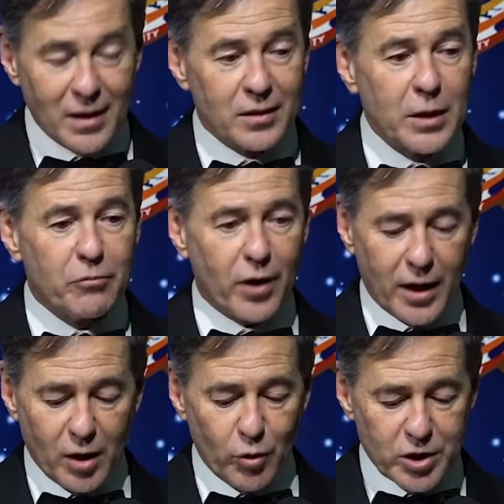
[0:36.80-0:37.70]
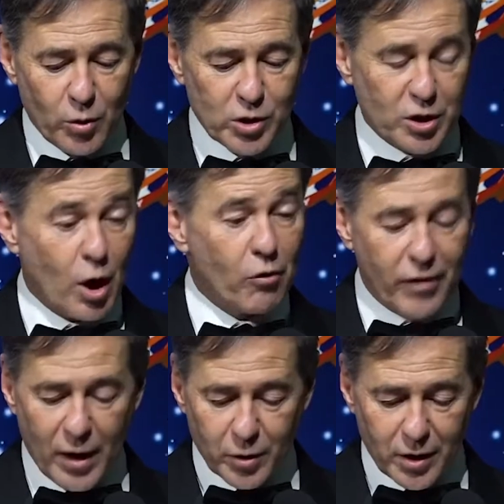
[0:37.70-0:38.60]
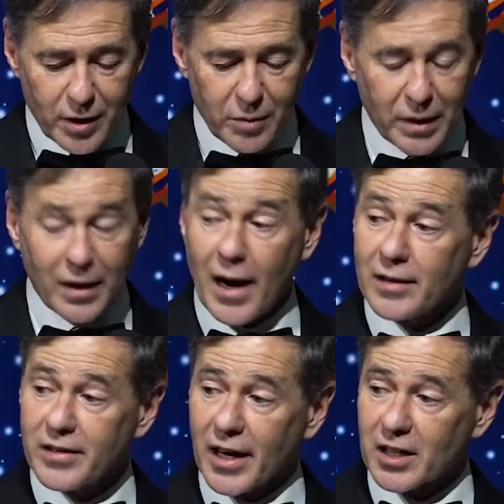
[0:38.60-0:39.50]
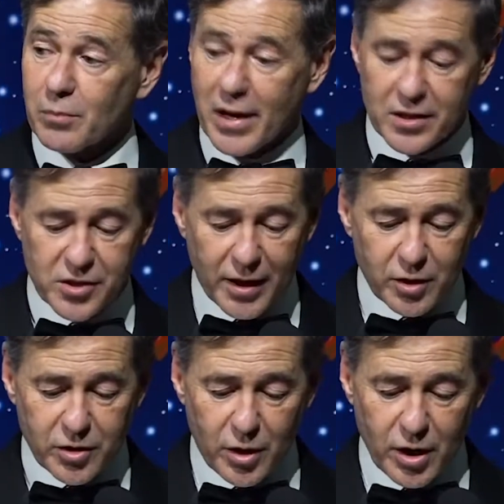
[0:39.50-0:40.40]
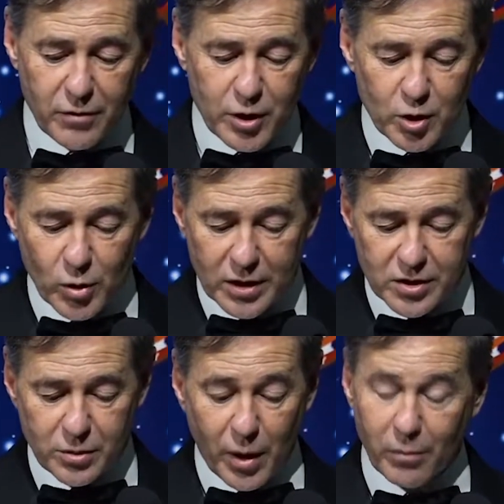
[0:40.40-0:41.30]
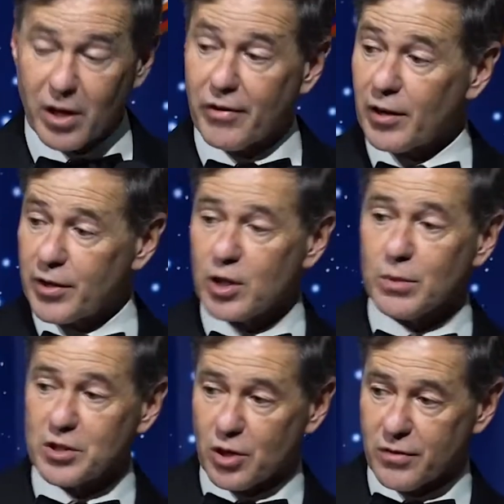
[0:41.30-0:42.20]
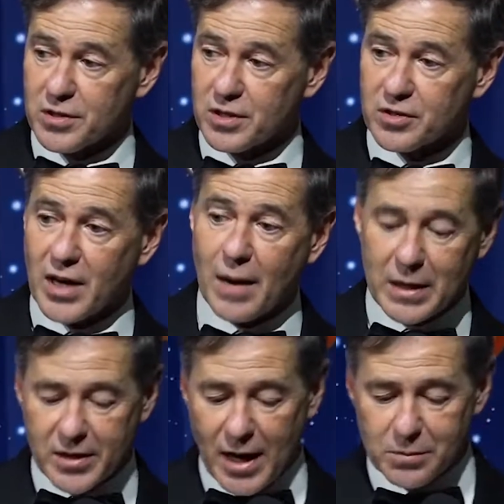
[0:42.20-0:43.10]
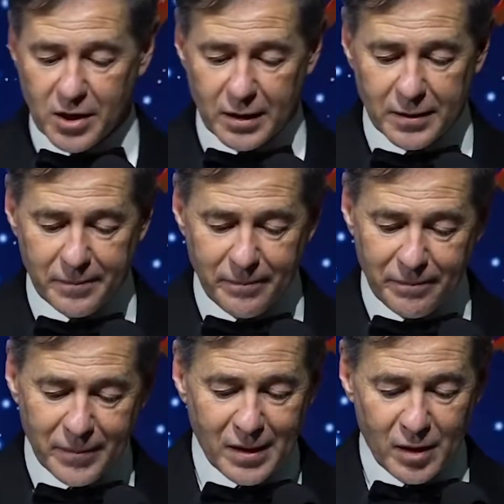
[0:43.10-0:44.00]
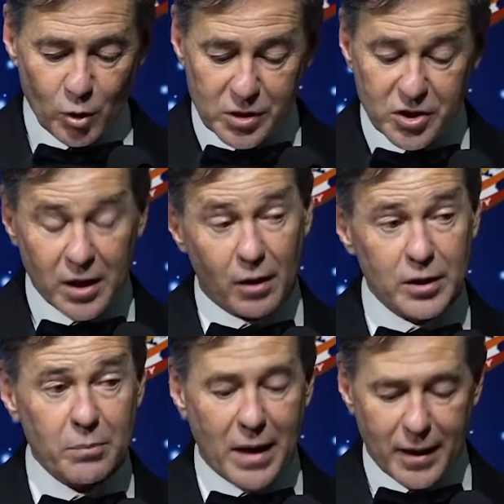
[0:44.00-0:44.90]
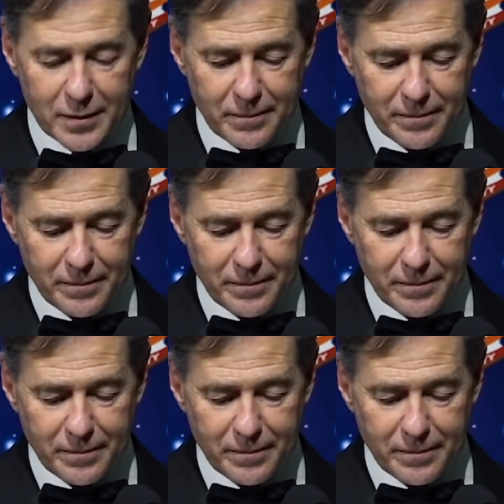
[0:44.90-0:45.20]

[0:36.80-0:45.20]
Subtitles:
LeapFrog, of which I was a co-founder, had been contacted by the Secretary of the U.S. Department of Health and Human Services, Tommy Thompson, who had seen our LeapPad.